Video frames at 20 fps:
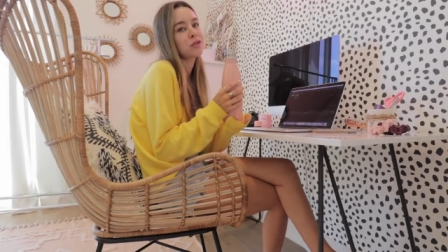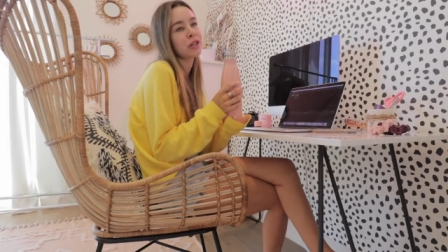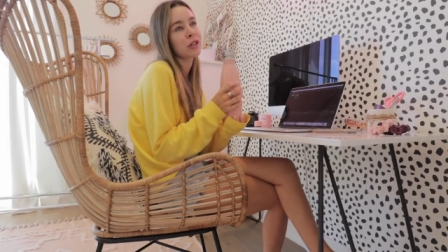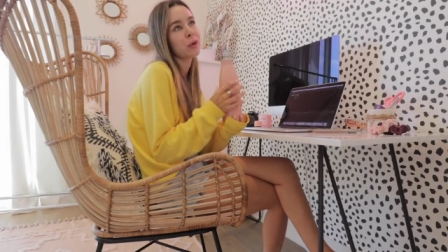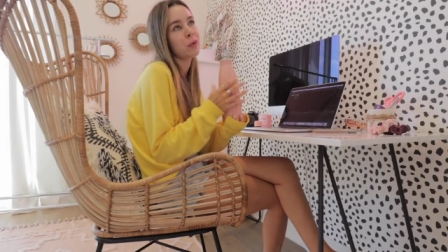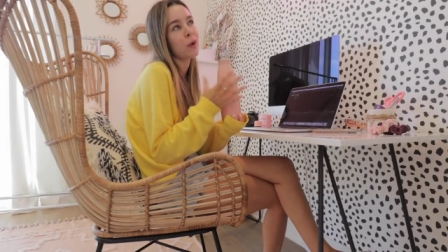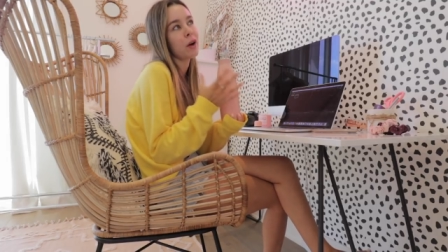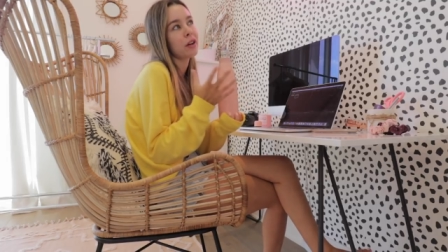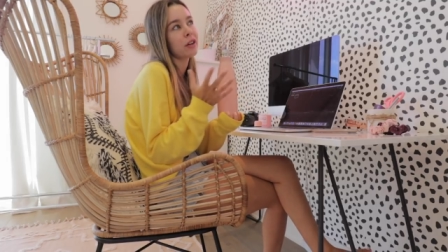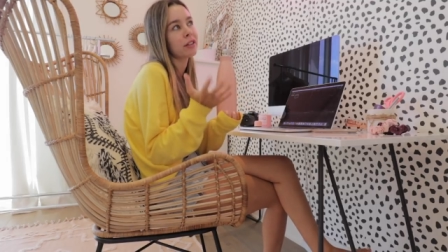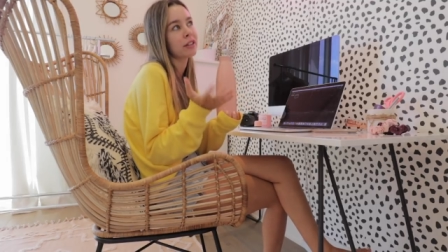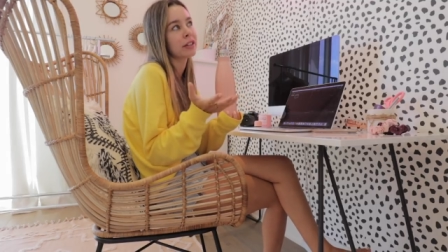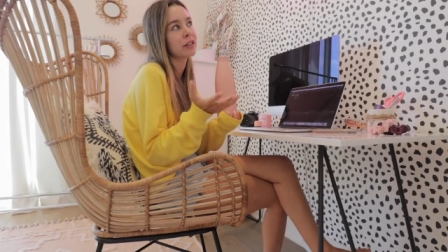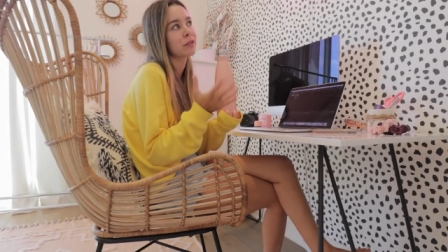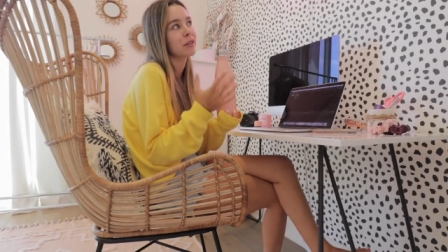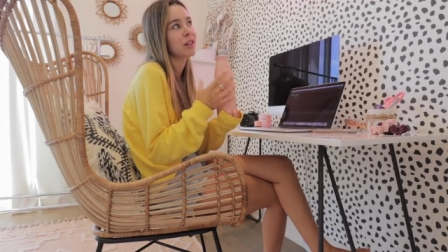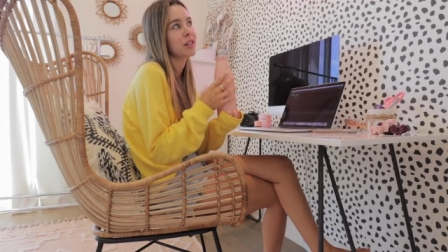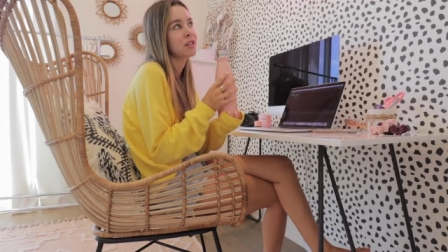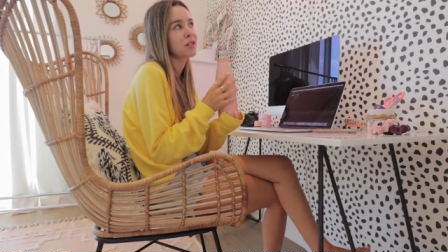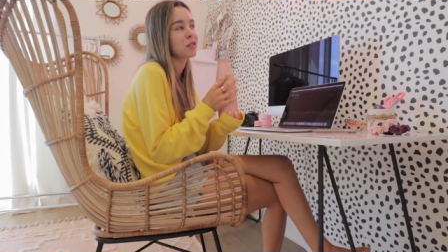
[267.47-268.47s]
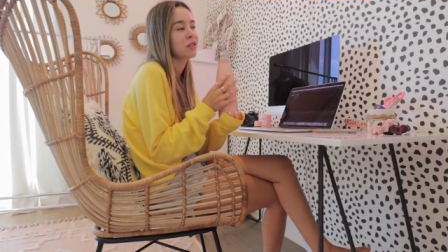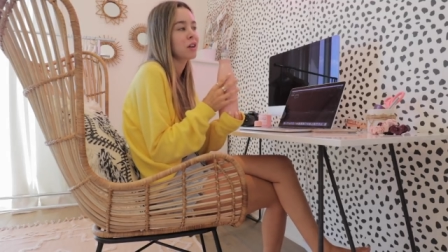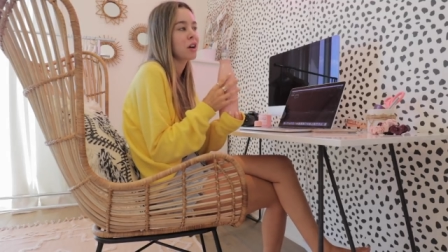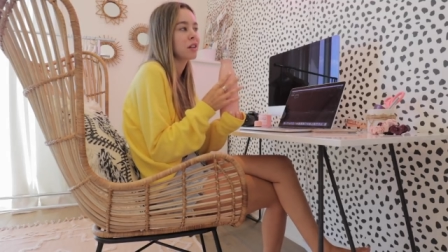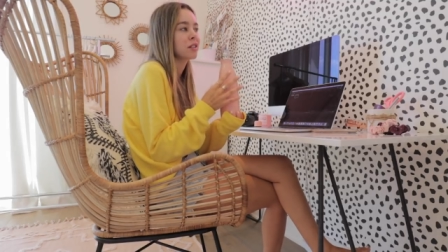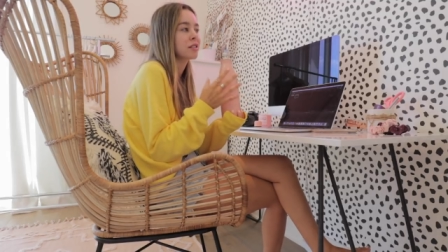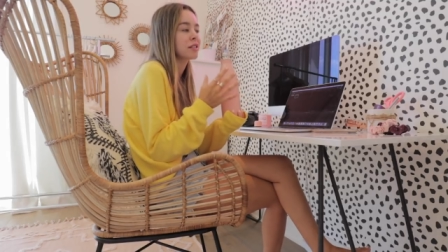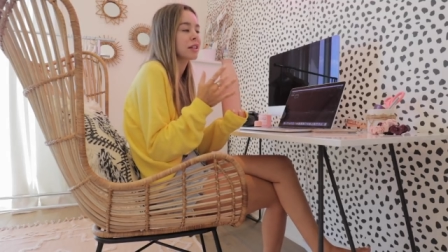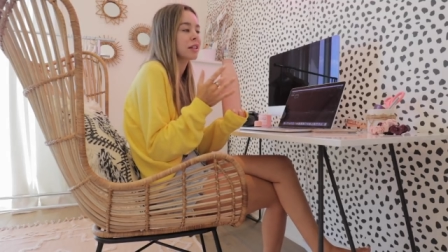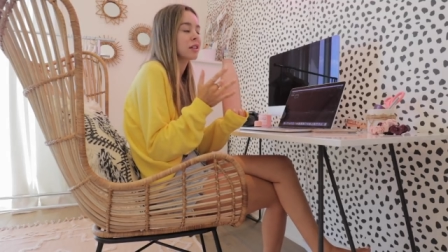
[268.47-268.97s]
drink water at like
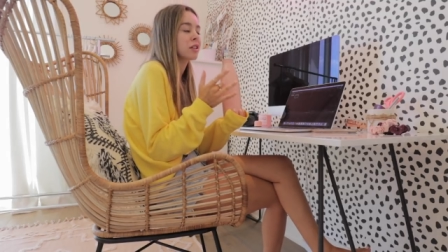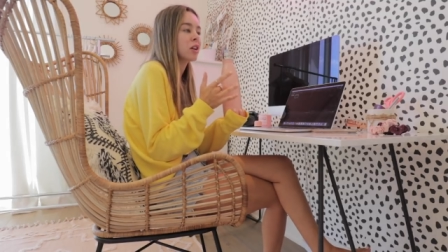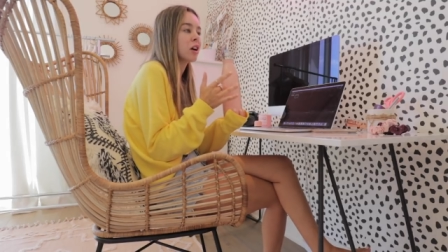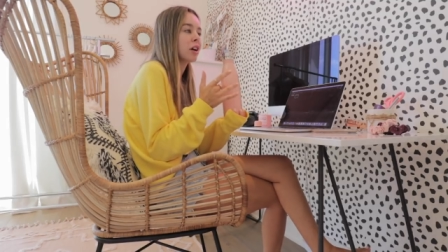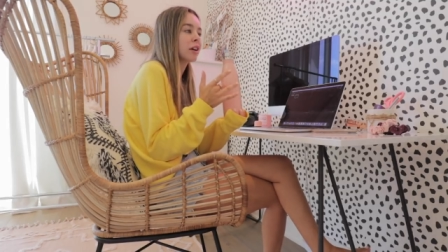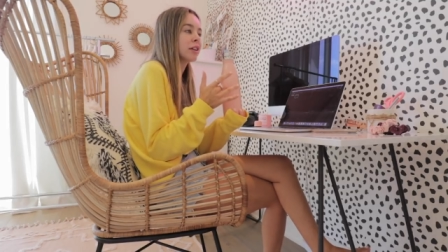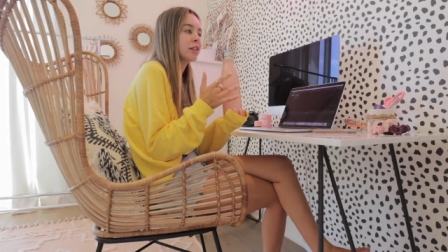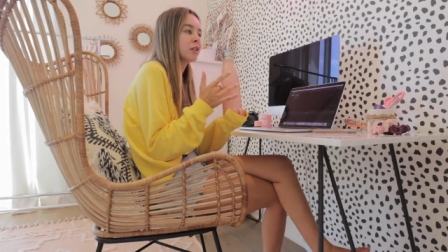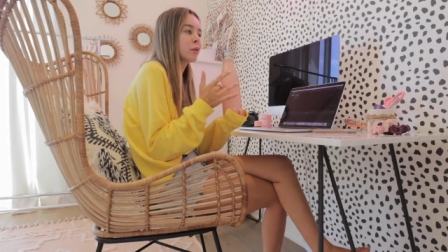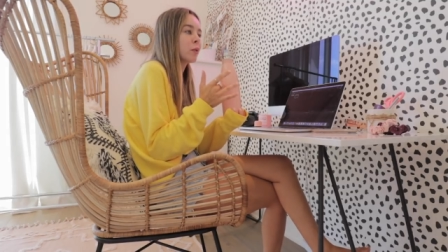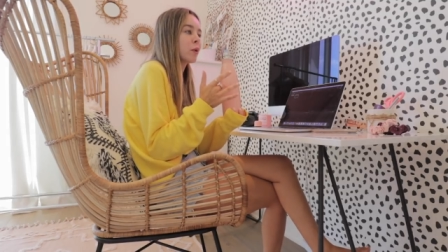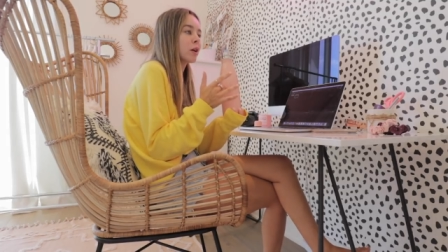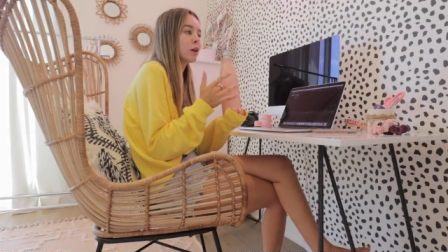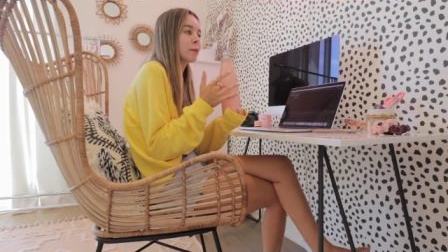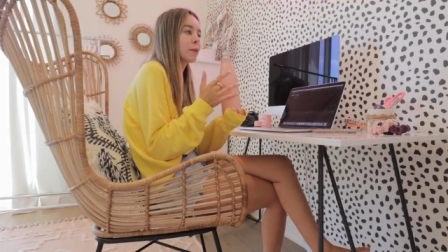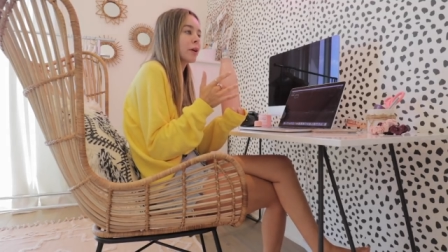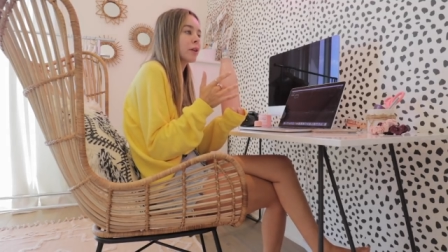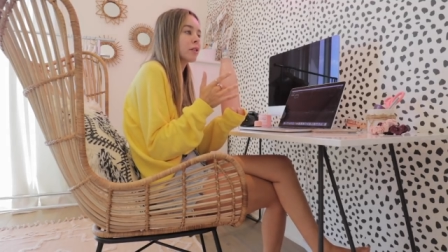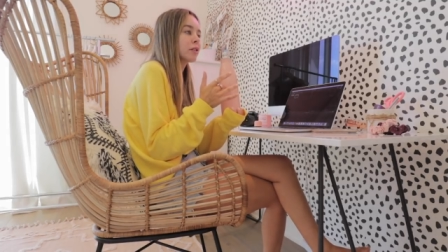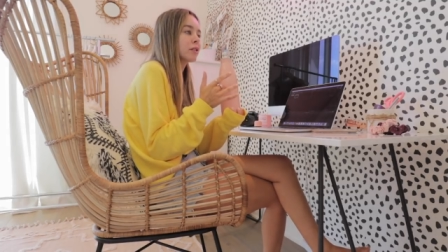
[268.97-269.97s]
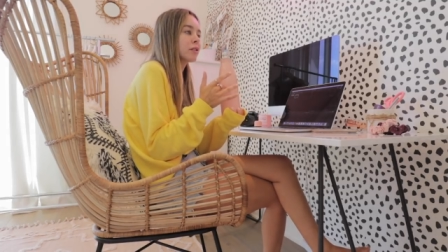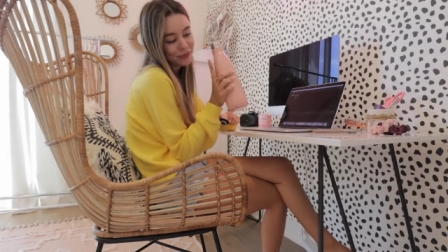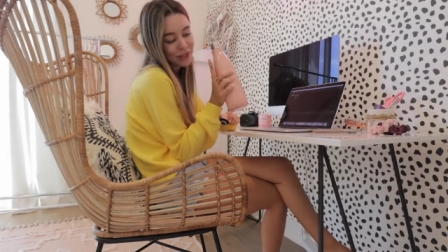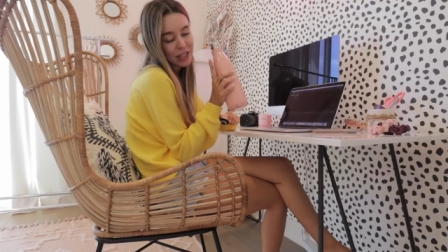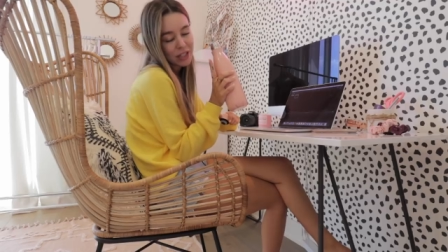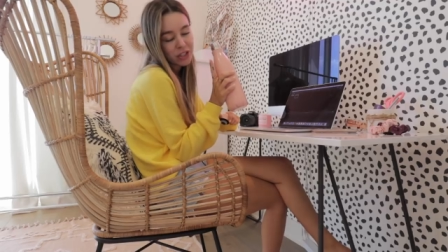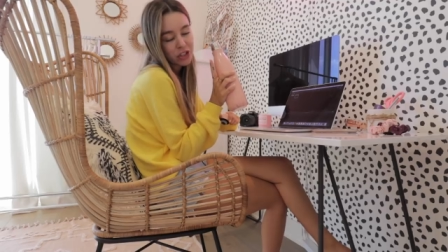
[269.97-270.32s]
restaurants, like not in the water bottle.